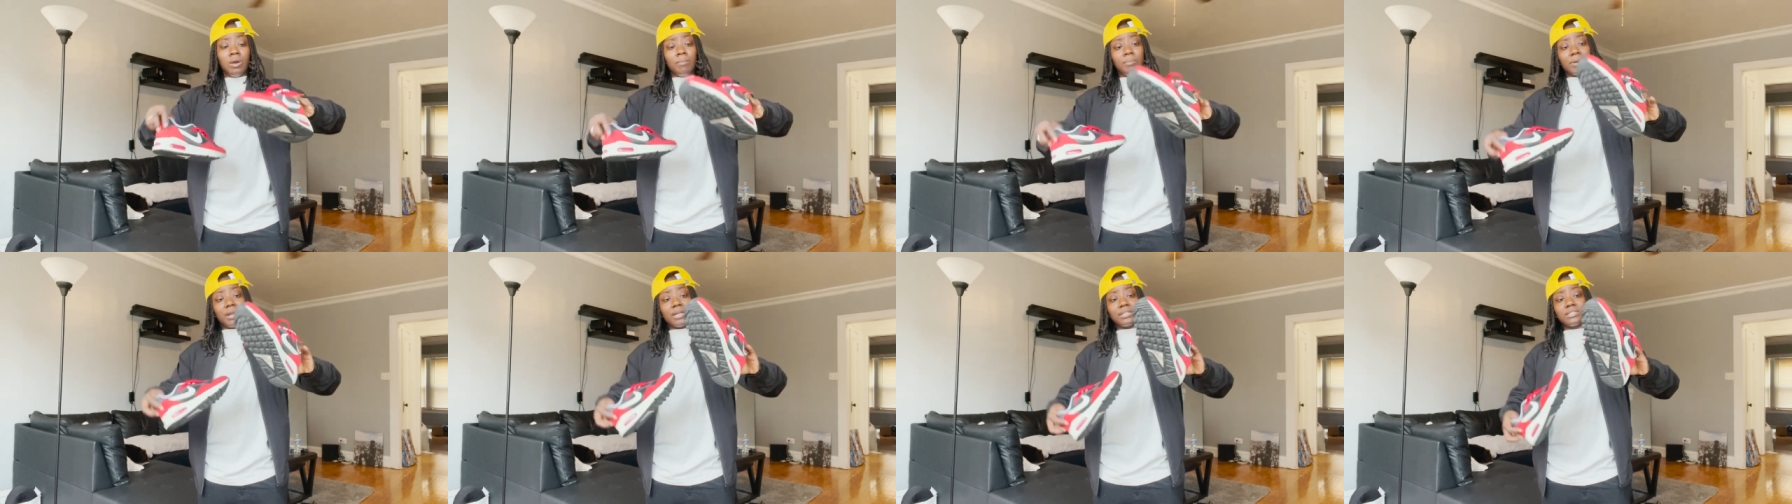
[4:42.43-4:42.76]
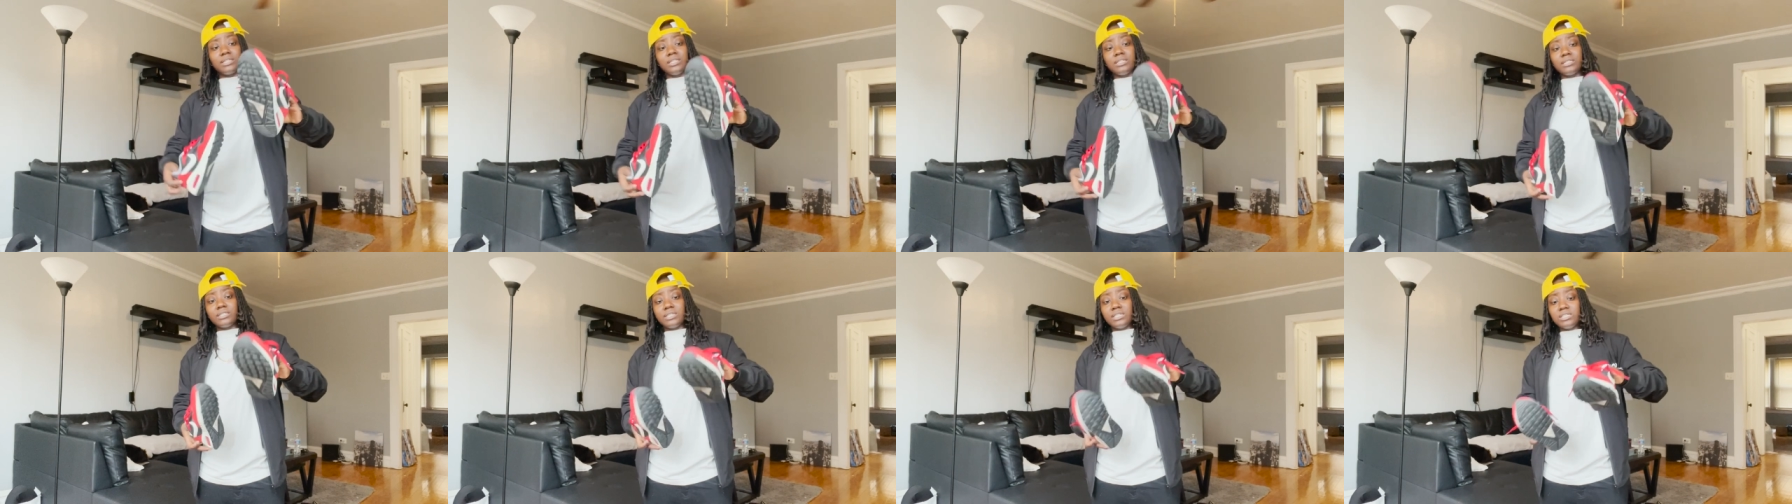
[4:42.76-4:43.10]
But I
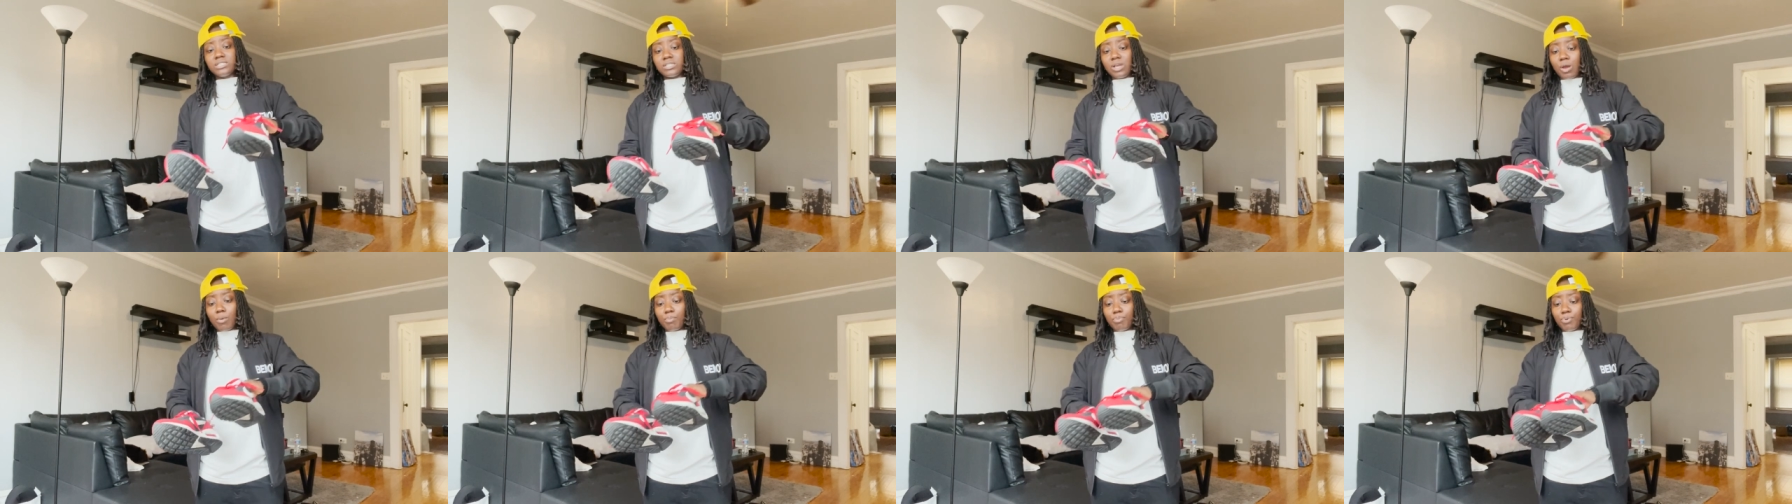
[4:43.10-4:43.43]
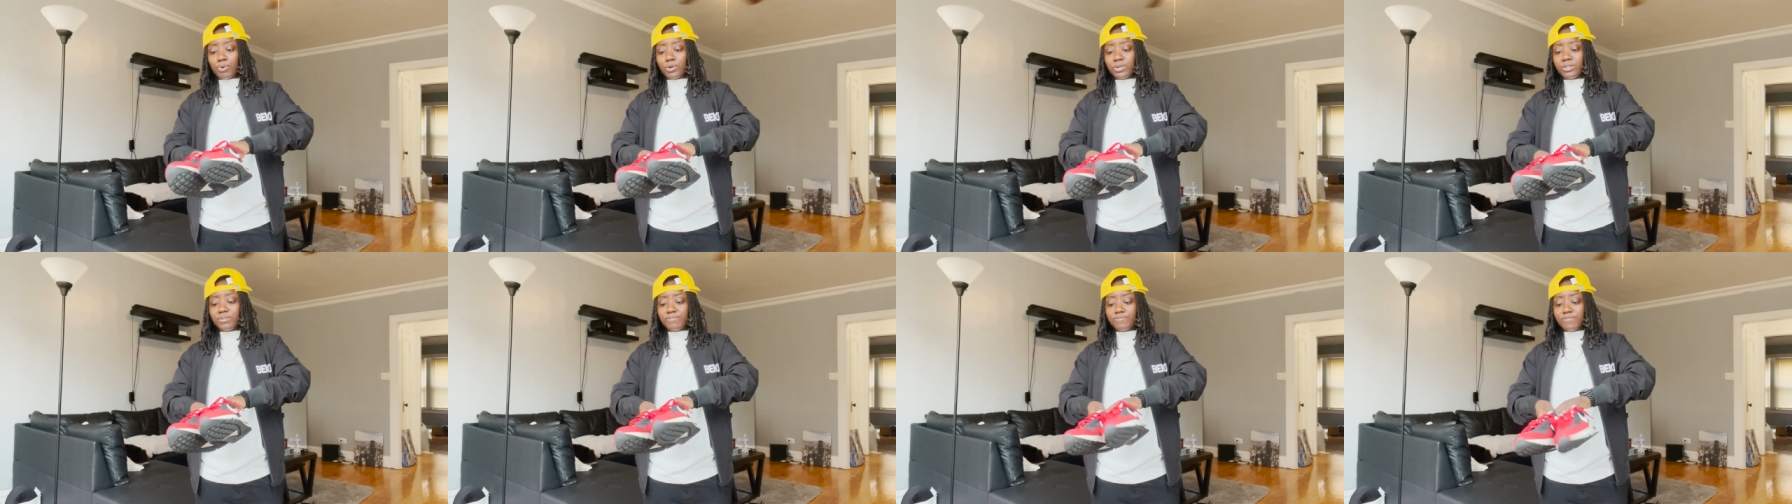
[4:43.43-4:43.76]
think these are
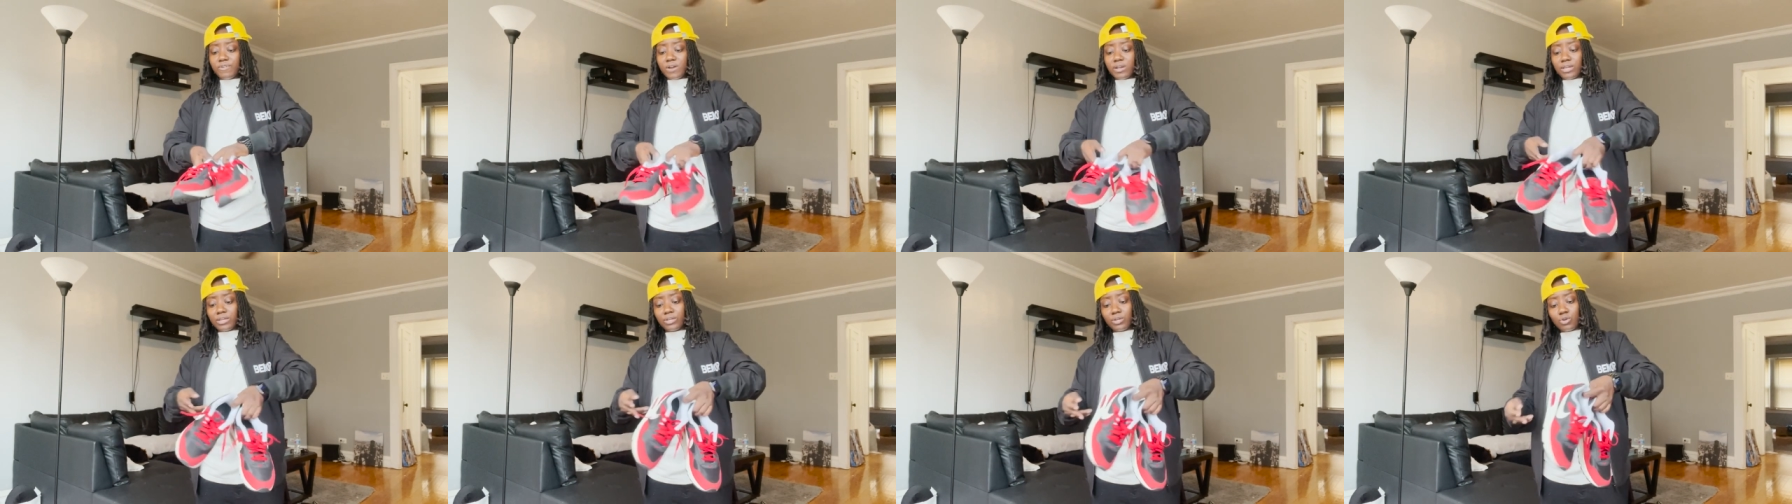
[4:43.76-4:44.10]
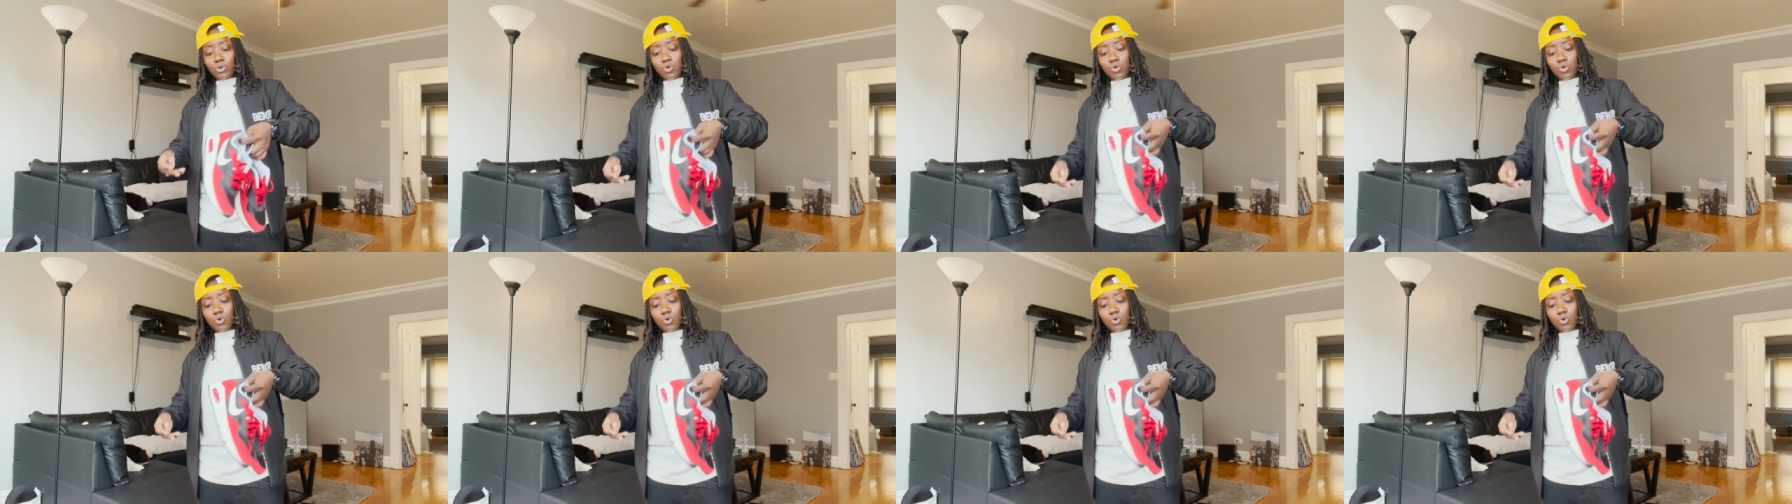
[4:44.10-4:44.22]
pretty fucking